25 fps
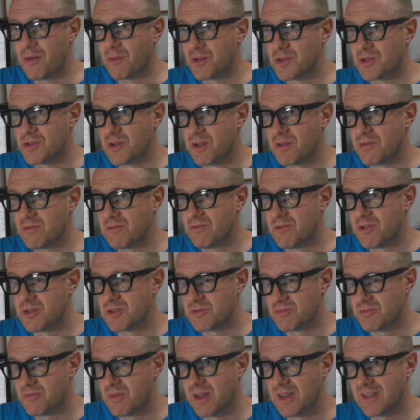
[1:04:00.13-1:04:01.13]
which
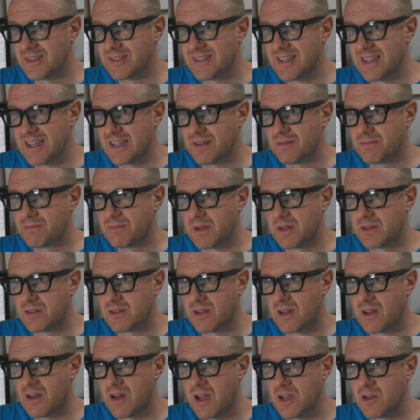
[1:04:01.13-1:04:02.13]
wasn't my intent, but
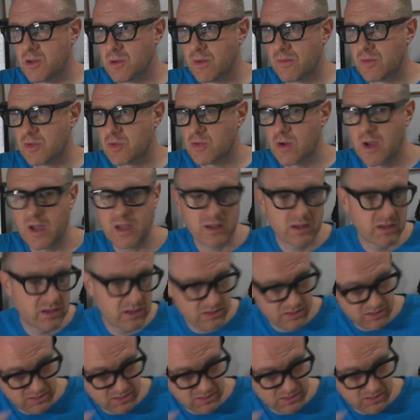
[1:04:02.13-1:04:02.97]
I do have a track.